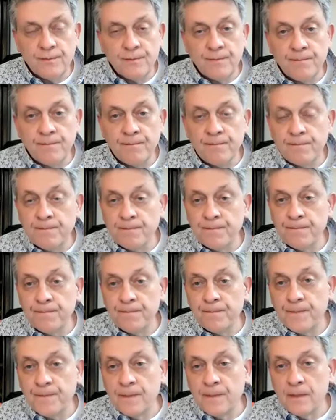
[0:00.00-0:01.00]

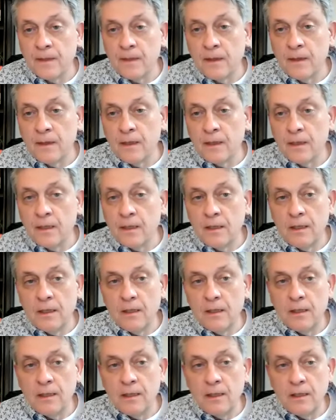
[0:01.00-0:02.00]

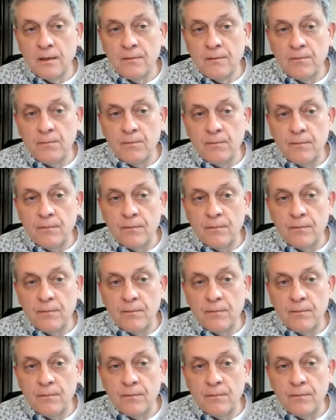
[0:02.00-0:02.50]
Nothing is said.